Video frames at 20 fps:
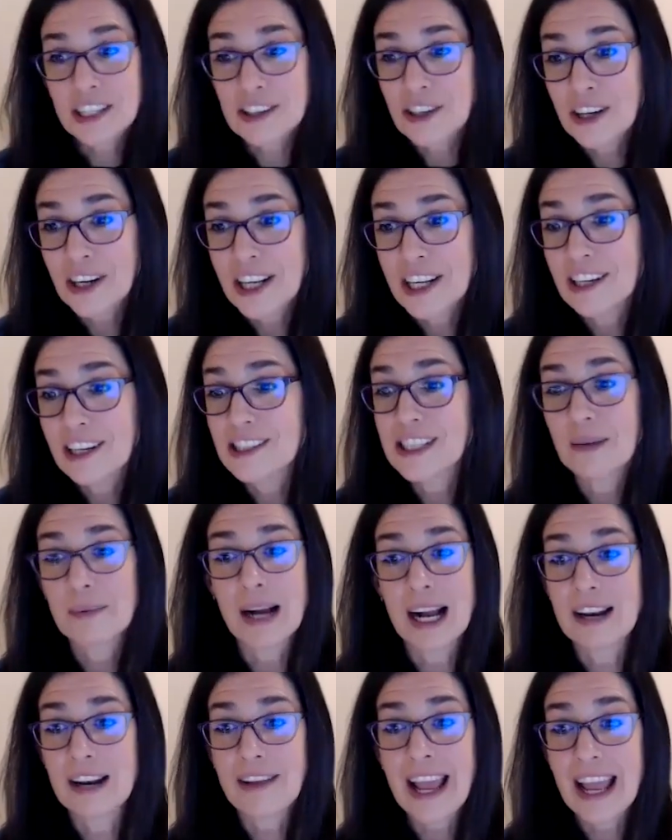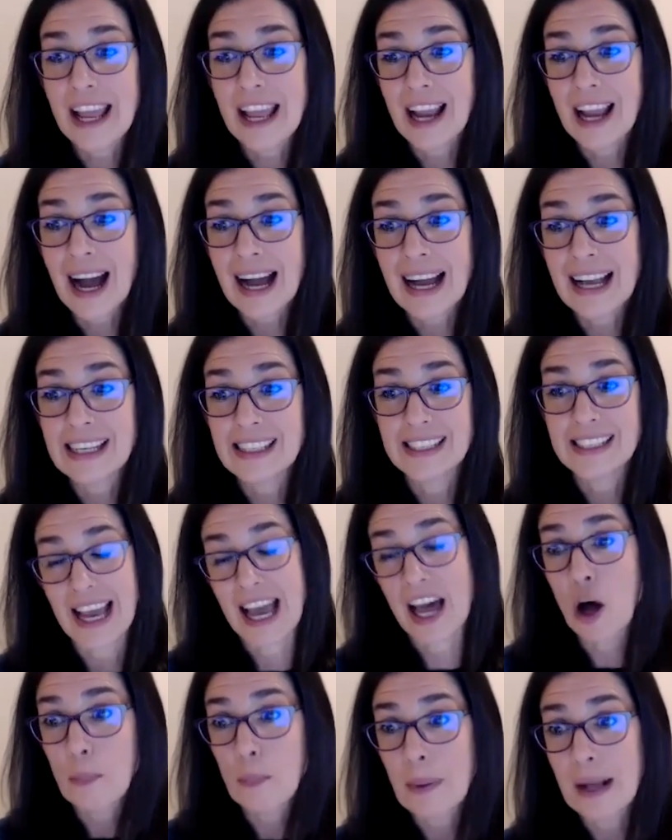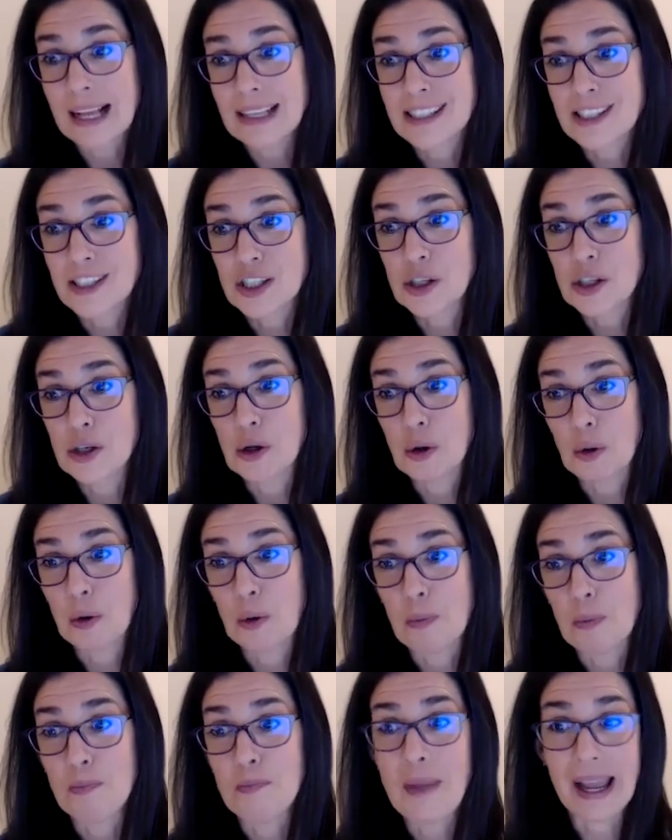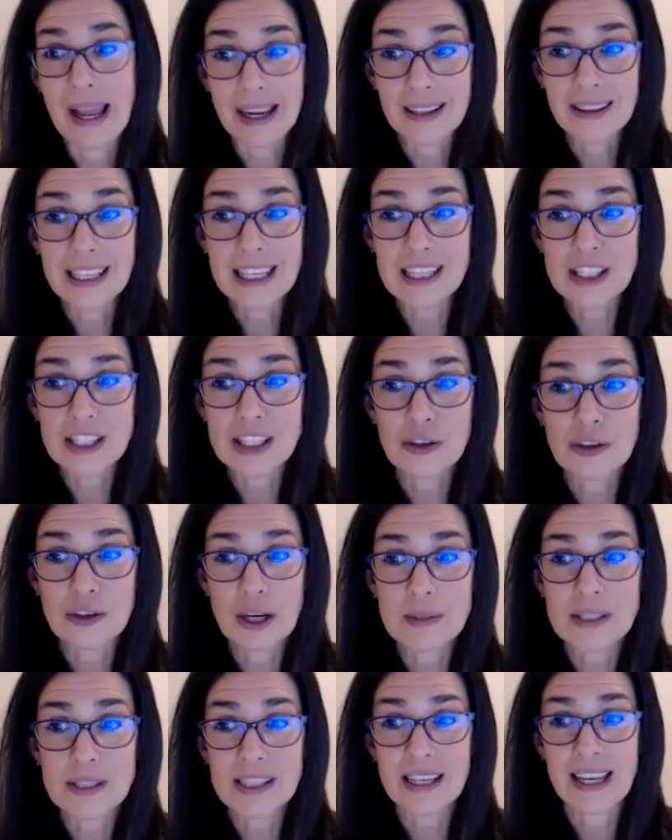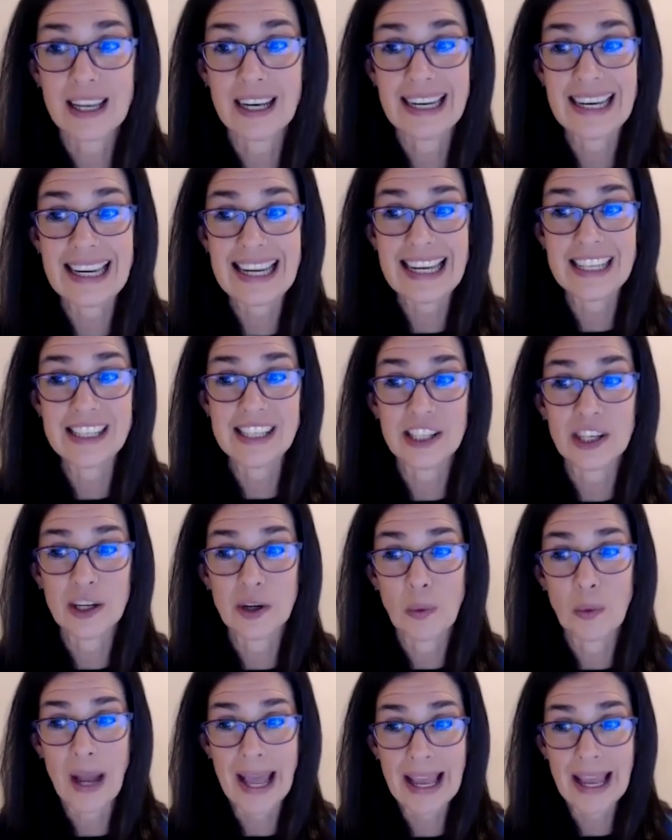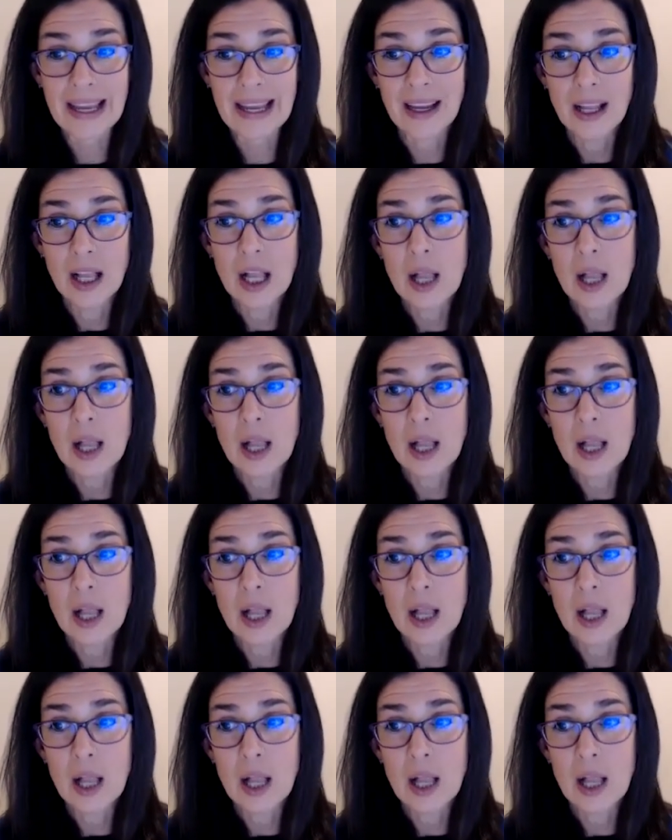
learning or some kind of AI to help us to make these scripts in an easier way.